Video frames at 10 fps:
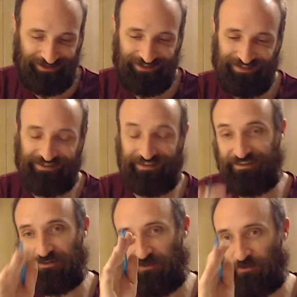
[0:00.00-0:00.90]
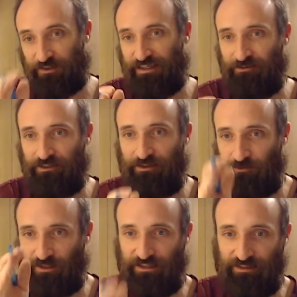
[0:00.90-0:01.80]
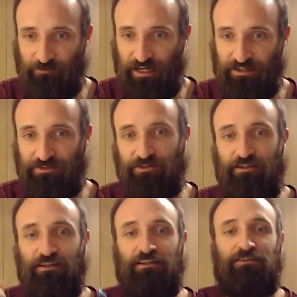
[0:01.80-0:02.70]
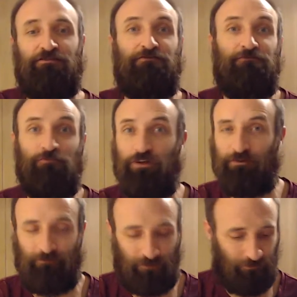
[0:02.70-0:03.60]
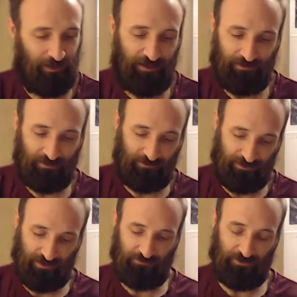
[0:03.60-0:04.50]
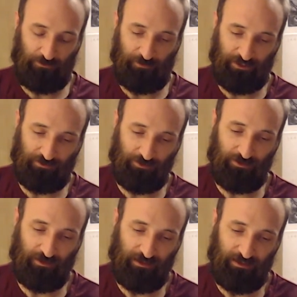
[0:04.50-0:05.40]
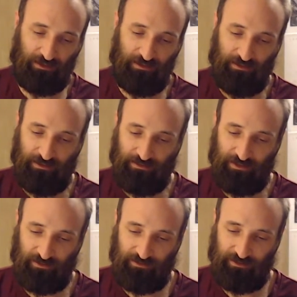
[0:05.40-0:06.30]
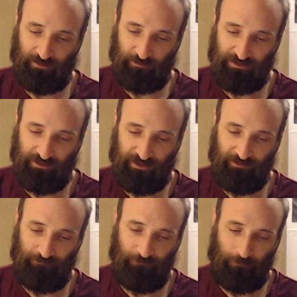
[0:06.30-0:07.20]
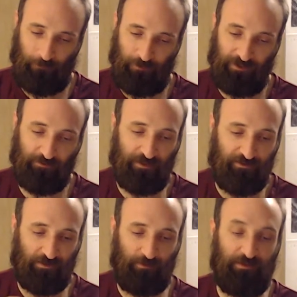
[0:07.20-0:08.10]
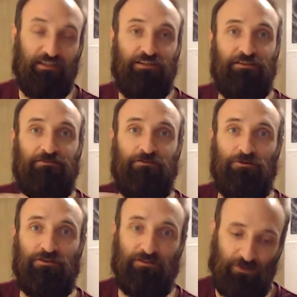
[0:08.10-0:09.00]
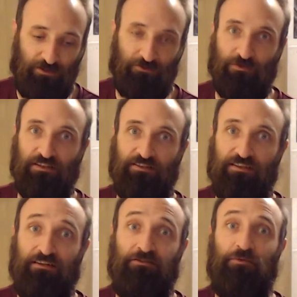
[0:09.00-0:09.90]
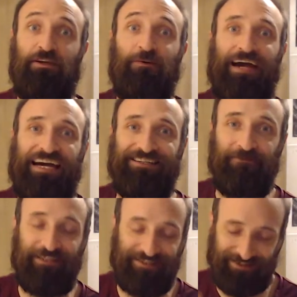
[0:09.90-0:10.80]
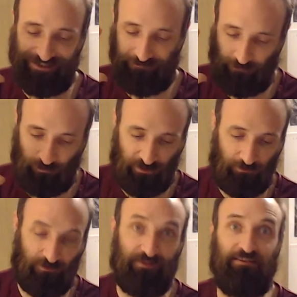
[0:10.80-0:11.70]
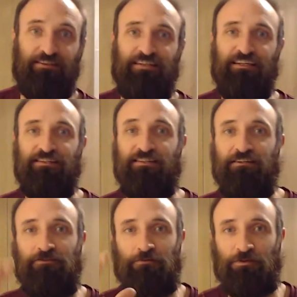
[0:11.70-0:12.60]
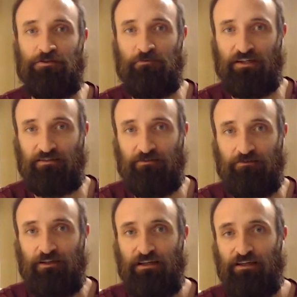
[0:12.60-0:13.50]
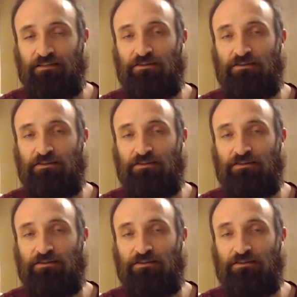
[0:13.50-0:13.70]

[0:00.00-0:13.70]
Instead, just focus, how can I win this match? You're battling yourself, so you might as well take the time to see that. Now, that's my interpretation, of course. The way you read stuff, the way you activate stuff, the way you see stuff, your perspective is